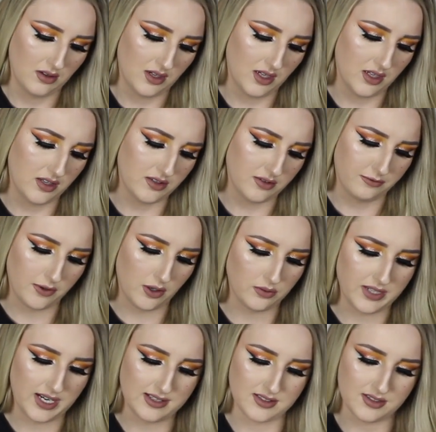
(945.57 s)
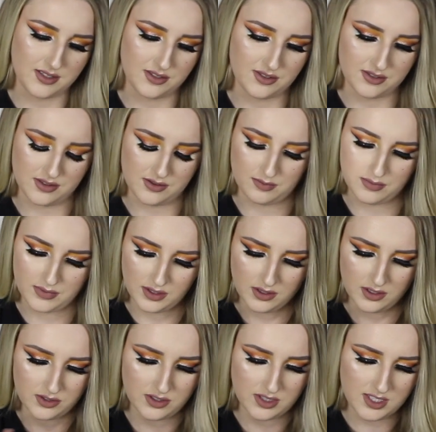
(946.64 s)
It is a fold out system.
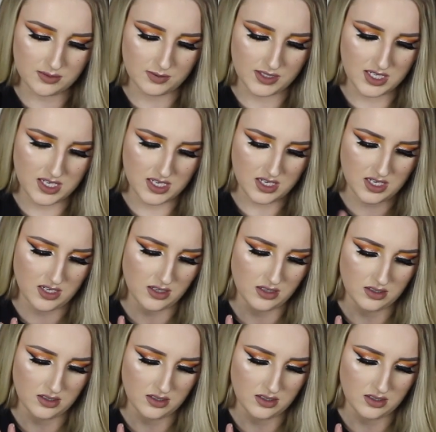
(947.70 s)
So this one here